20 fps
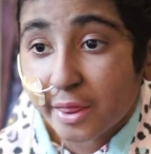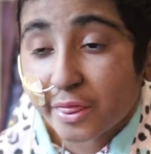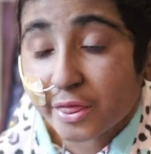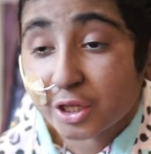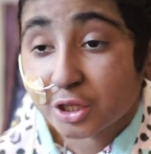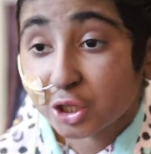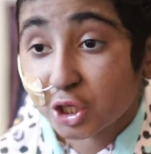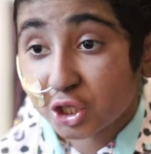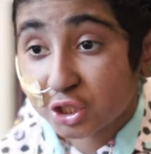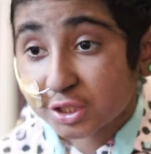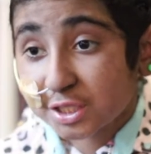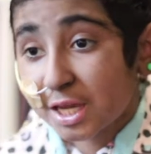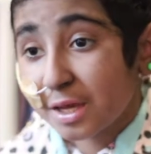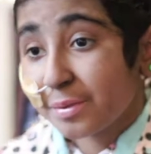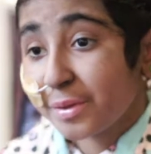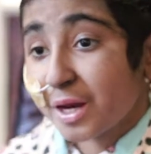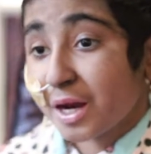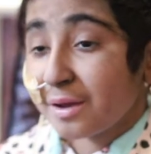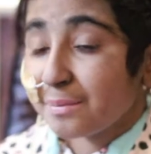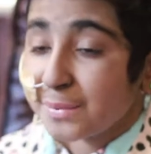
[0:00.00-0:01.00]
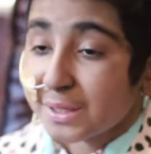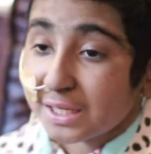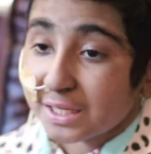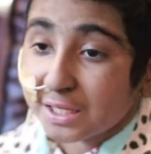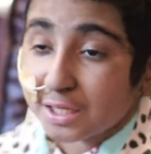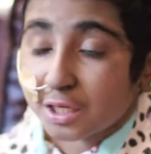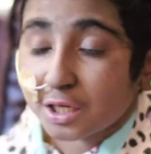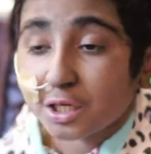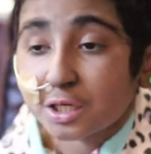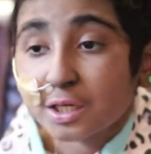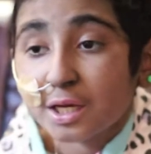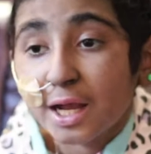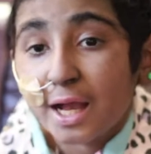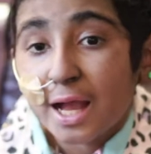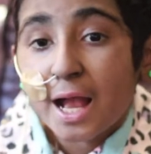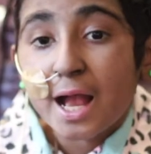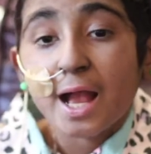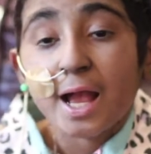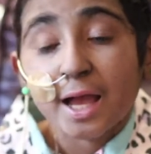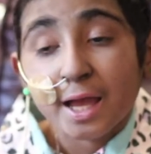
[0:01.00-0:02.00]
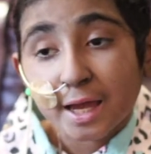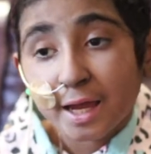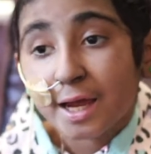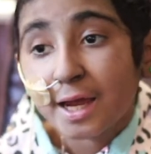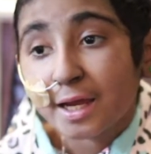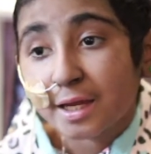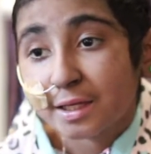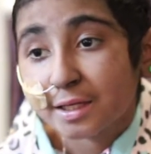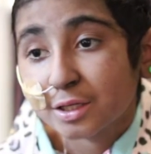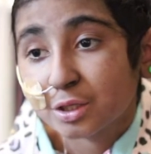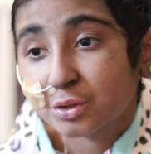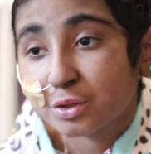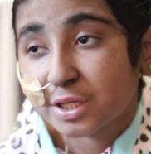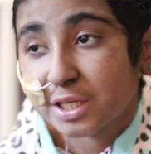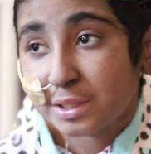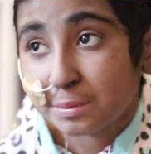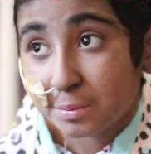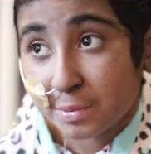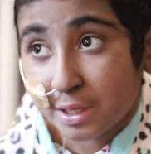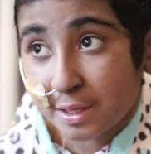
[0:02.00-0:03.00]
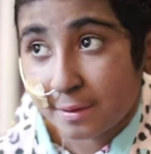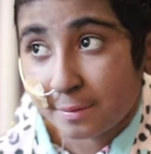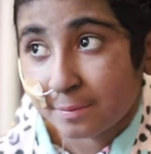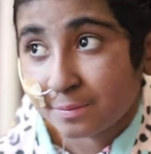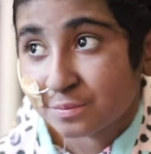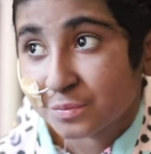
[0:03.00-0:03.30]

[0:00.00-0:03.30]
the long time that I've been here, I had leukemia.